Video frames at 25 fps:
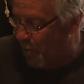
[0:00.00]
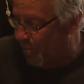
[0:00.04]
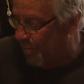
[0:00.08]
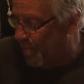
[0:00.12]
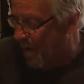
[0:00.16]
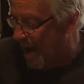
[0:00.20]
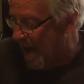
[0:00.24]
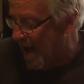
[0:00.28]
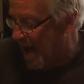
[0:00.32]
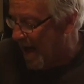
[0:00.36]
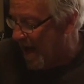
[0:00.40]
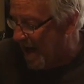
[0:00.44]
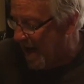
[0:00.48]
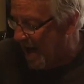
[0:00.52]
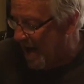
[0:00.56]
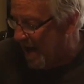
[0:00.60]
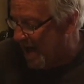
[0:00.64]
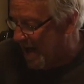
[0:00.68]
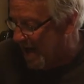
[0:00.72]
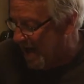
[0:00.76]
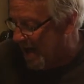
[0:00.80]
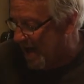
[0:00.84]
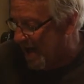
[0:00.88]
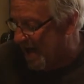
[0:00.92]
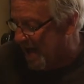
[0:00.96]

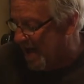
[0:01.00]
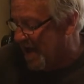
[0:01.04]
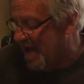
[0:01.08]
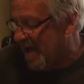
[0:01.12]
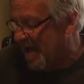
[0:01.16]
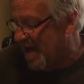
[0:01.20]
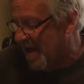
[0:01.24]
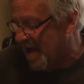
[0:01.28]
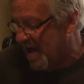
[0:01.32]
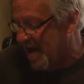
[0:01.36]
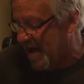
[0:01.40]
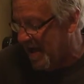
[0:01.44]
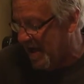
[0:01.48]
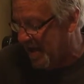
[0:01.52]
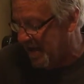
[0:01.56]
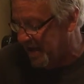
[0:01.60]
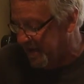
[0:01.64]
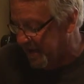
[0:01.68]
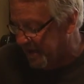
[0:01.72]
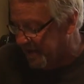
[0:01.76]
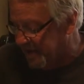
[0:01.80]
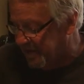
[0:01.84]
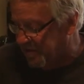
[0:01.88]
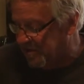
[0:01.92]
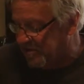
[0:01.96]
high
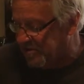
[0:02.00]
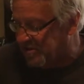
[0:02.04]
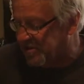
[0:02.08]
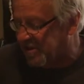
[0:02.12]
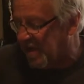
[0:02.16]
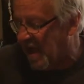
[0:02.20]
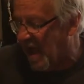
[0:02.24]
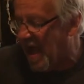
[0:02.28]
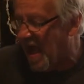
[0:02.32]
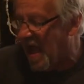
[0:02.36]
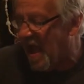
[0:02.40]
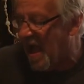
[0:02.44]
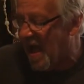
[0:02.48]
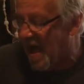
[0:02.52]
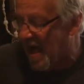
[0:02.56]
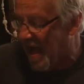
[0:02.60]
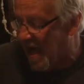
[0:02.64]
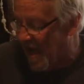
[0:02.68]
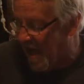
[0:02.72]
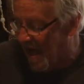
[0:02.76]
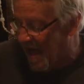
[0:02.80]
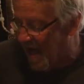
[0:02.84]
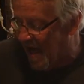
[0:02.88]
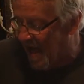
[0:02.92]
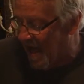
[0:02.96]
in the sky.
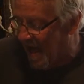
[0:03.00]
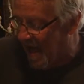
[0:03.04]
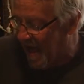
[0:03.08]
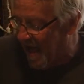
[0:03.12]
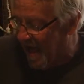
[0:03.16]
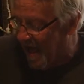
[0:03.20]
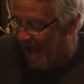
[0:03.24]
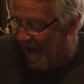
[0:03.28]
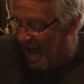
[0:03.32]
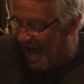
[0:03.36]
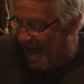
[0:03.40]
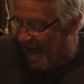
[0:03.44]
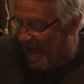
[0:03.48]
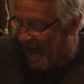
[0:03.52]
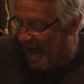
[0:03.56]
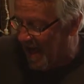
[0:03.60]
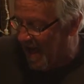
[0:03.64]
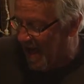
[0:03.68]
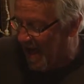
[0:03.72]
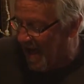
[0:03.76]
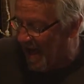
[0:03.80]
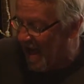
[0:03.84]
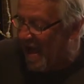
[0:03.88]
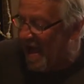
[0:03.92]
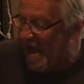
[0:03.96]

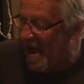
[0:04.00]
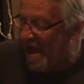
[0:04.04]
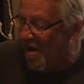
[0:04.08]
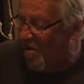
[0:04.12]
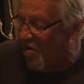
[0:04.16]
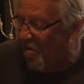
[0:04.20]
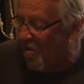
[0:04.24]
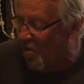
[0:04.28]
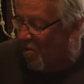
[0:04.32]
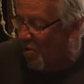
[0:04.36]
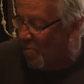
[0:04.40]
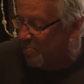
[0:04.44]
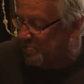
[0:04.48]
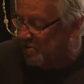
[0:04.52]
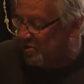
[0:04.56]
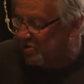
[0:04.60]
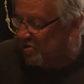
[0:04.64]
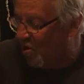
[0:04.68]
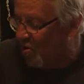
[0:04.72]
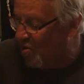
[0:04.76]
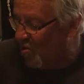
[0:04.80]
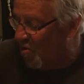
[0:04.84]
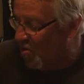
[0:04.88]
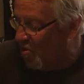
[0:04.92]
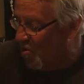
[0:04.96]
I hope
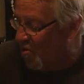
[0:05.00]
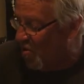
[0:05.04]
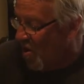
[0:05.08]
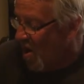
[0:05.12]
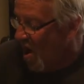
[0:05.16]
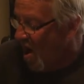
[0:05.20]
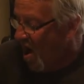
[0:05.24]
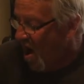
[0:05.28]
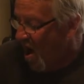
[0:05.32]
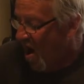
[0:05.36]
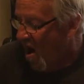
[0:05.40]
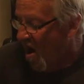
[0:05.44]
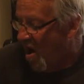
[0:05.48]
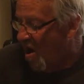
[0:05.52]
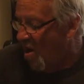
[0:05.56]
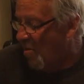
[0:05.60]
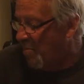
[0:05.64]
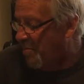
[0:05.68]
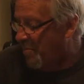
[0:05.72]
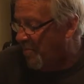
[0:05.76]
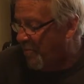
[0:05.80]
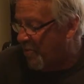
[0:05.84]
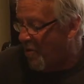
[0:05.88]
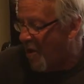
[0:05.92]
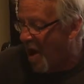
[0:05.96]
so. All
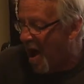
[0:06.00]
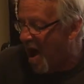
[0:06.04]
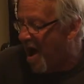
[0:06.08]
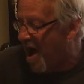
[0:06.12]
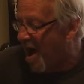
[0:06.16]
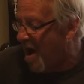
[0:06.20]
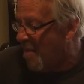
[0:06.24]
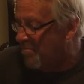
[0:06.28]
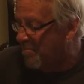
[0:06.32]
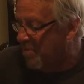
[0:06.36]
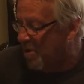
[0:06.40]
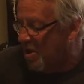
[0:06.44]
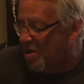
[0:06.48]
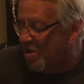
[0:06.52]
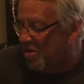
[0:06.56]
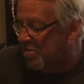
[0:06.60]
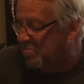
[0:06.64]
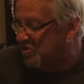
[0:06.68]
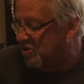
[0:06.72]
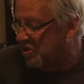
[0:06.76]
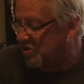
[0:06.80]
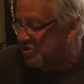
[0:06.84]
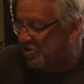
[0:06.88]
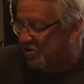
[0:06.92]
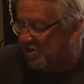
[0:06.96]

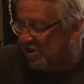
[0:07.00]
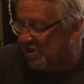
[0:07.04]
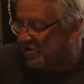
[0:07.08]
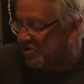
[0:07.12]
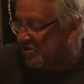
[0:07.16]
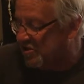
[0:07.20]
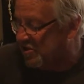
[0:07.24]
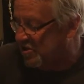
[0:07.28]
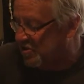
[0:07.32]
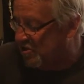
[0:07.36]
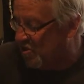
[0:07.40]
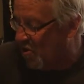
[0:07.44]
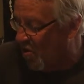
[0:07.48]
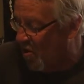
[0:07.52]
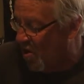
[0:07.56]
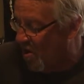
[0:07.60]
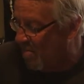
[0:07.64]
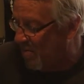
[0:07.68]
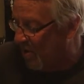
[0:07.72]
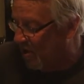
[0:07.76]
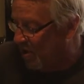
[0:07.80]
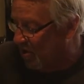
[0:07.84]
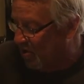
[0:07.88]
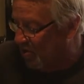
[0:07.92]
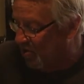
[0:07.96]
problems are just a toy
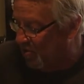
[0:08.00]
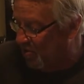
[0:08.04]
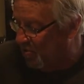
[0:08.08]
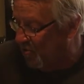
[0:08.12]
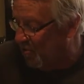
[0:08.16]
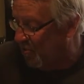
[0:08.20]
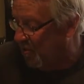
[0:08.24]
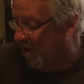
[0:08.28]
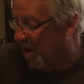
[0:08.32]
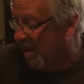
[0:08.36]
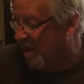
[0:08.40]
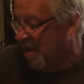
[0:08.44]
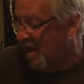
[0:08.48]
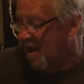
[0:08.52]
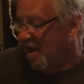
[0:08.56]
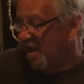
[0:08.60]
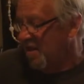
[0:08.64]
balloon.